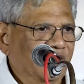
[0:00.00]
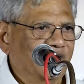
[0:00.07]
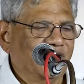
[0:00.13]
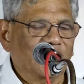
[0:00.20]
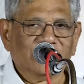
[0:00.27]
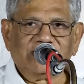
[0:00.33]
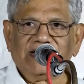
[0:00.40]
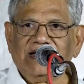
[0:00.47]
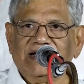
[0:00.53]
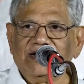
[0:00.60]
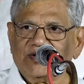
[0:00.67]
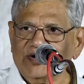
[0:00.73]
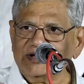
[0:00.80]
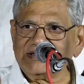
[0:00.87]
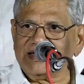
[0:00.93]
for the
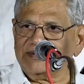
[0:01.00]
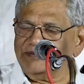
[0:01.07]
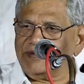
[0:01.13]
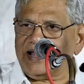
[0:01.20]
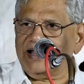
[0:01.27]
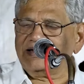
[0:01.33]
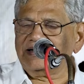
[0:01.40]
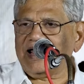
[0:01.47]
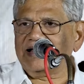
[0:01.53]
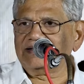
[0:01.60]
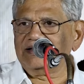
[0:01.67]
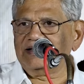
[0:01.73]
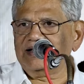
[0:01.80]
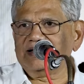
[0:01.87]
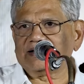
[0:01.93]
heroism
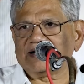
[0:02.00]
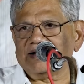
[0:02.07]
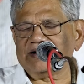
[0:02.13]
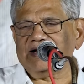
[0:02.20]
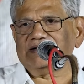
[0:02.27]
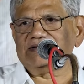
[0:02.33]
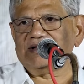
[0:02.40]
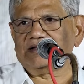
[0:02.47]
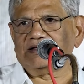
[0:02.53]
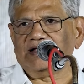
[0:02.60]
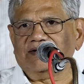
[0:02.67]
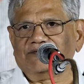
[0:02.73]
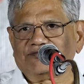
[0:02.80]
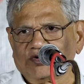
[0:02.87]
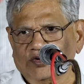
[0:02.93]
and the courage that
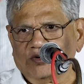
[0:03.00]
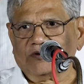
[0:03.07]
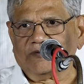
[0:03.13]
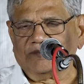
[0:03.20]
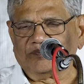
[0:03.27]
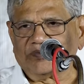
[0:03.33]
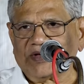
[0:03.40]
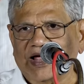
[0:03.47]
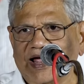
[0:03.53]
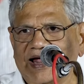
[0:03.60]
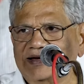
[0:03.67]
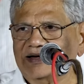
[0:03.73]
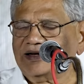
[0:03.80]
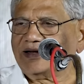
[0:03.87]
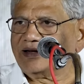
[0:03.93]
they have shown,
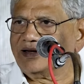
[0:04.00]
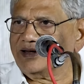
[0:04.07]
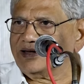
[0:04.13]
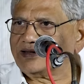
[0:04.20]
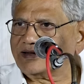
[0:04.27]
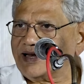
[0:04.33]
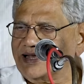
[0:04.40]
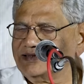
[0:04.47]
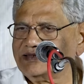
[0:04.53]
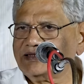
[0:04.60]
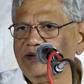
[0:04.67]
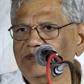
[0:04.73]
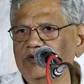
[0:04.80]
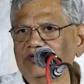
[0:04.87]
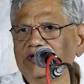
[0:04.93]
and tells
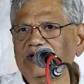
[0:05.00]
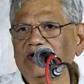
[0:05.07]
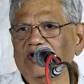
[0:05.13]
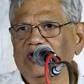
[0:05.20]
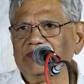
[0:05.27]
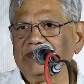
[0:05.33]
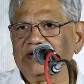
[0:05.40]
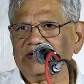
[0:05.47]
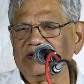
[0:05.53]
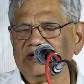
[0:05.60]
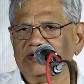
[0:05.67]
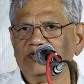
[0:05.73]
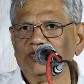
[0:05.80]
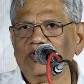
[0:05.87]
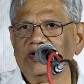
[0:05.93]
the Modi government,
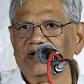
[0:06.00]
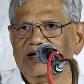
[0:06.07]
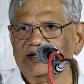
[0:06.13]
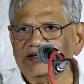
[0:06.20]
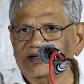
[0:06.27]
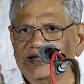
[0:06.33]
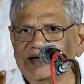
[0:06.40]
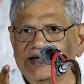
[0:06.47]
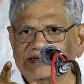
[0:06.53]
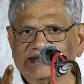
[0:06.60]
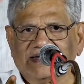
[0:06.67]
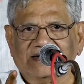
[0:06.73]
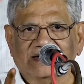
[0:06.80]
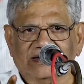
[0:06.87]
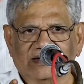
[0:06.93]
you learn the
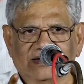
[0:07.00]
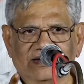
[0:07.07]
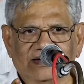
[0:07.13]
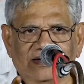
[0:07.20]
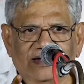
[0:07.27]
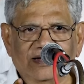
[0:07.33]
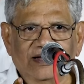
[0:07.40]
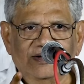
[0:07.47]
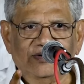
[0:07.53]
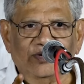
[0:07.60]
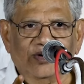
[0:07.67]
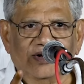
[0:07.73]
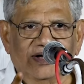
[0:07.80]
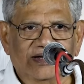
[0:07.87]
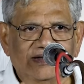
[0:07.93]
lesson.
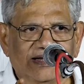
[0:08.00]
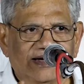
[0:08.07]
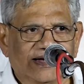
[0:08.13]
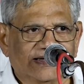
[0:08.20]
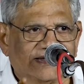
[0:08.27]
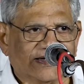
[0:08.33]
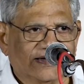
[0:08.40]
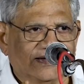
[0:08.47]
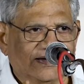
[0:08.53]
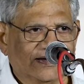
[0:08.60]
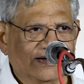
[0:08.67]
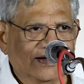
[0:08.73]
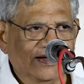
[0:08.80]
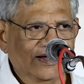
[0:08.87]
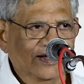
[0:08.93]
You learn the
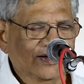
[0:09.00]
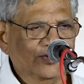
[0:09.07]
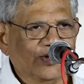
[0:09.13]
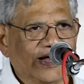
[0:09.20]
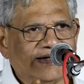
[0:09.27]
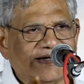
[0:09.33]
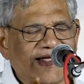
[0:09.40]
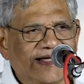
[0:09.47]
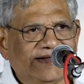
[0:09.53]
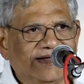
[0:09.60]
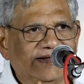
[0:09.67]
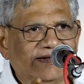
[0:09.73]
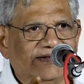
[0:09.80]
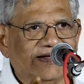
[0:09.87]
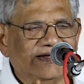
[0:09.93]
lesson. You
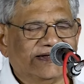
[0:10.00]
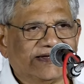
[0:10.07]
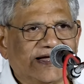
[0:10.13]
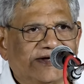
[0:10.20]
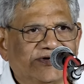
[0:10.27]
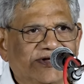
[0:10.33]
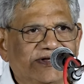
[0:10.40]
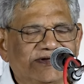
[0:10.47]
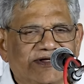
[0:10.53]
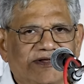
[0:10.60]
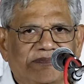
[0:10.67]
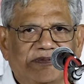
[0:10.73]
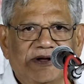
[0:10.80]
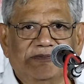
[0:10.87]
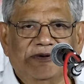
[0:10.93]
attacking these sections of
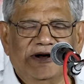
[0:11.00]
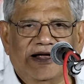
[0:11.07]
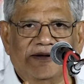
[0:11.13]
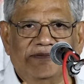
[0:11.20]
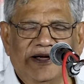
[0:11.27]
the people, our